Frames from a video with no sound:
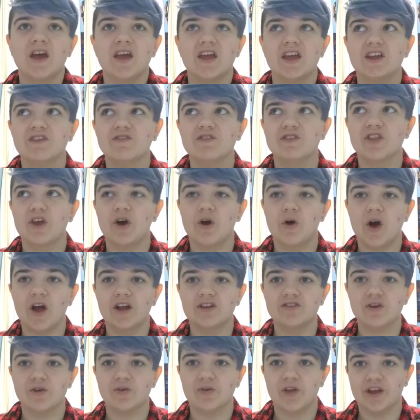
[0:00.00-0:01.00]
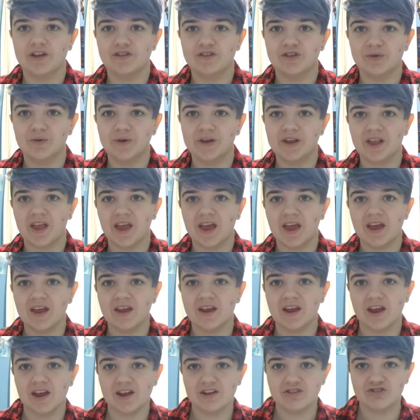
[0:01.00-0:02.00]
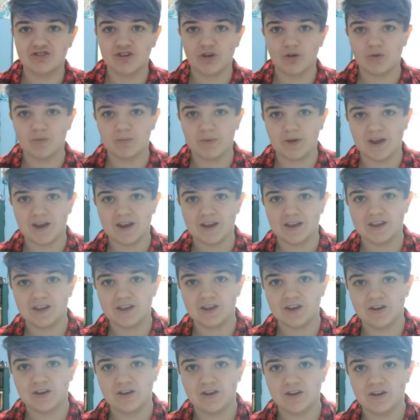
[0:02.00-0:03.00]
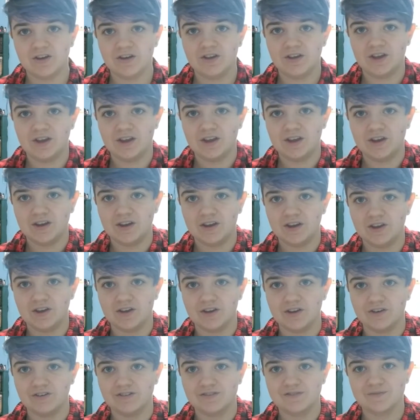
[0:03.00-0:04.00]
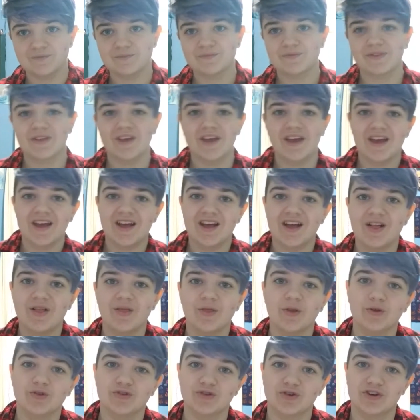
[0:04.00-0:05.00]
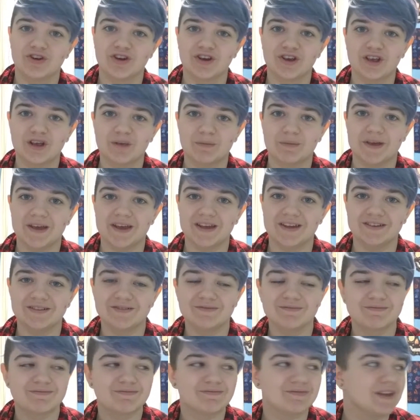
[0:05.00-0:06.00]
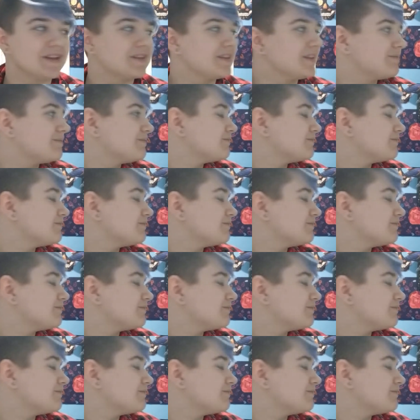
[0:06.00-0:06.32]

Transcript: Even though I don't like doing that, as shown by here and here. Those are acrylic paint. I